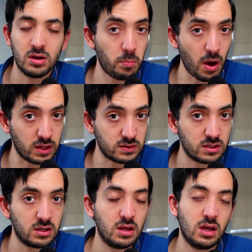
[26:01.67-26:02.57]
But
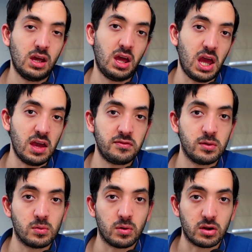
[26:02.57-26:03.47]
if you
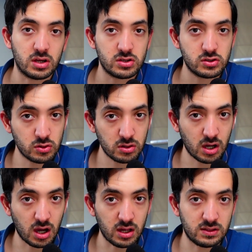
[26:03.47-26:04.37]
want to
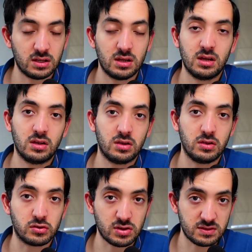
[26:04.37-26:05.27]
shortcut
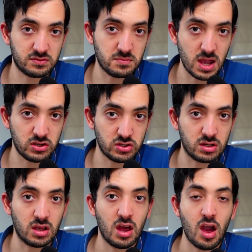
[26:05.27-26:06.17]
your
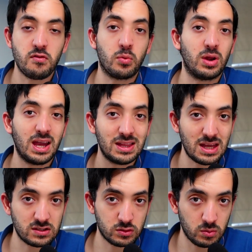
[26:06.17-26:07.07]
transformation, if you want to get there
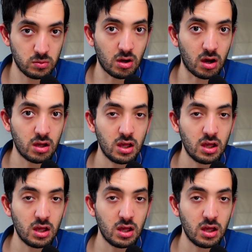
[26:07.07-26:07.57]
sooner,